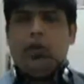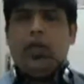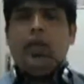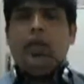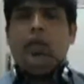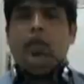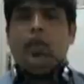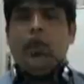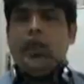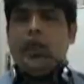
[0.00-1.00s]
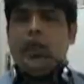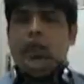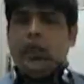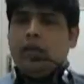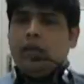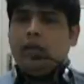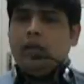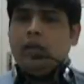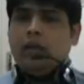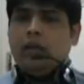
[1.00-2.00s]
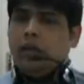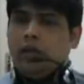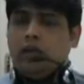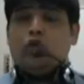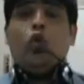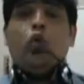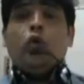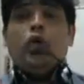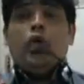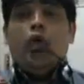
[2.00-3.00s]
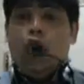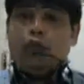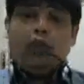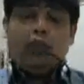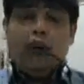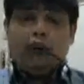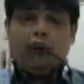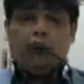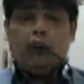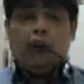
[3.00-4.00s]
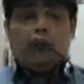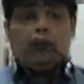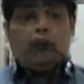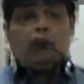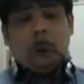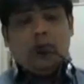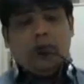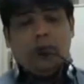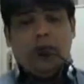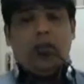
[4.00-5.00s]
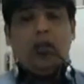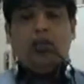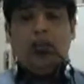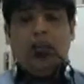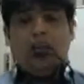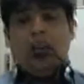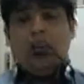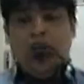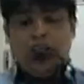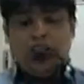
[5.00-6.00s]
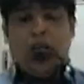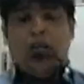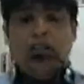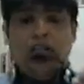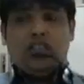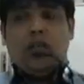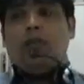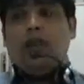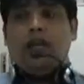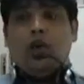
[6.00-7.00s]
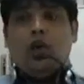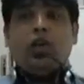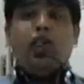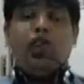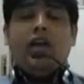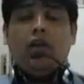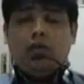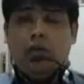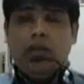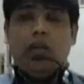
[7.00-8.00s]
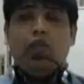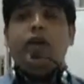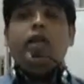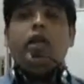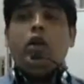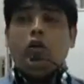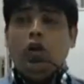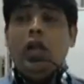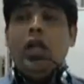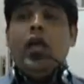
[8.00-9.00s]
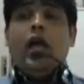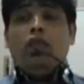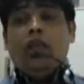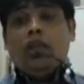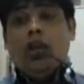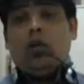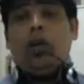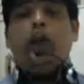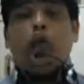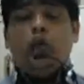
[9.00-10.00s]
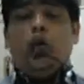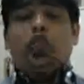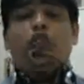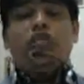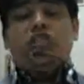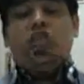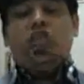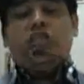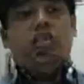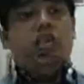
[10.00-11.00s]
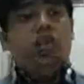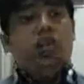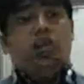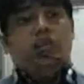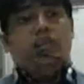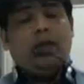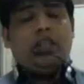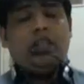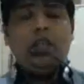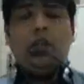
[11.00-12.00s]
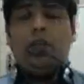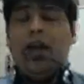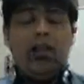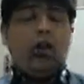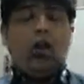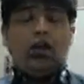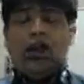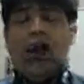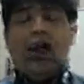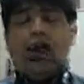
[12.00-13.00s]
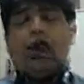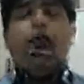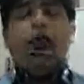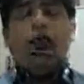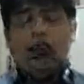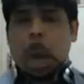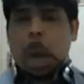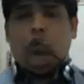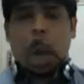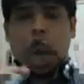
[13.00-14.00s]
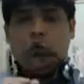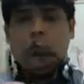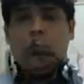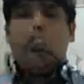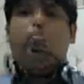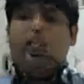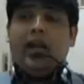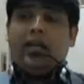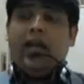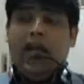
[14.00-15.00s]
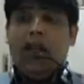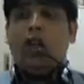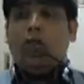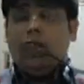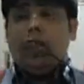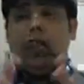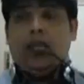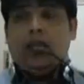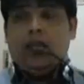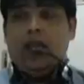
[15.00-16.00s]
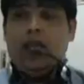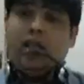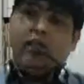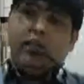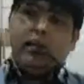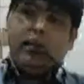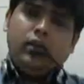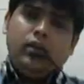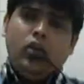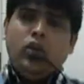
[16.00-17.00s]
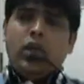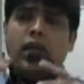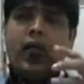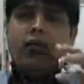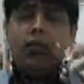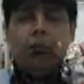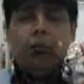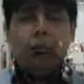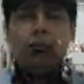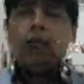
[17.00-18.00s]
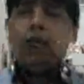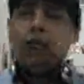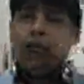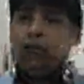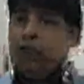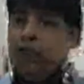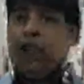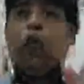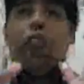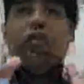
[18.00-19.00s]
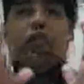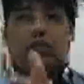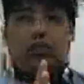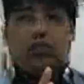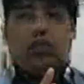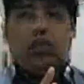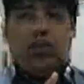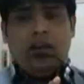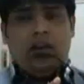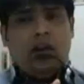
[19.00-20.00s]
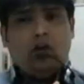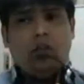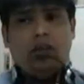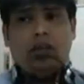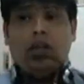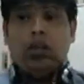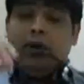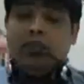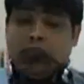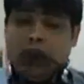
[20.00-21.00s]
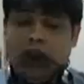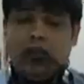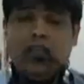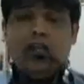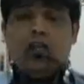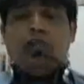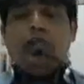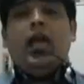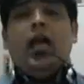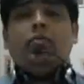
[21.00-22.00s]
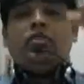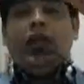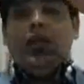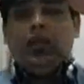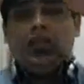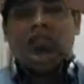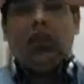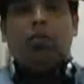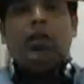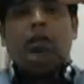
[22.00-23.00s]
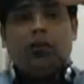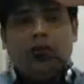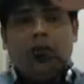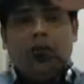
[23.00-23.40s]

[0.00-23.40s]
Okay? Fine. So after that, see, from the beginning of the lecture, when I started this chapter, I thought we are doing inventory control and we are controlling two costs. Which cost? Purchasing, buying cost and the storage cost. But at the end of the day, I have implemented an effective method, inventory control method. But still at the end of the day, I am standing at the same rate.